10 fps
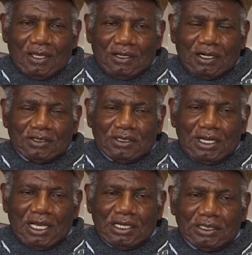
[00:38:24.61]
you got to
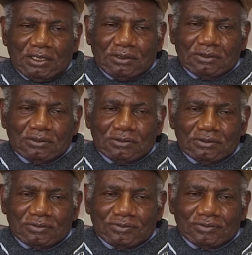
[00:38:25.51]
lie down
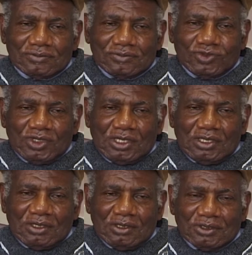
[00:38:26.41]

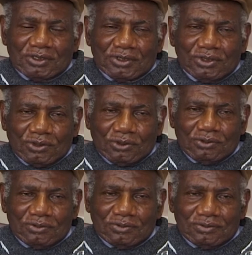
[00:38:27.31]
in the snow,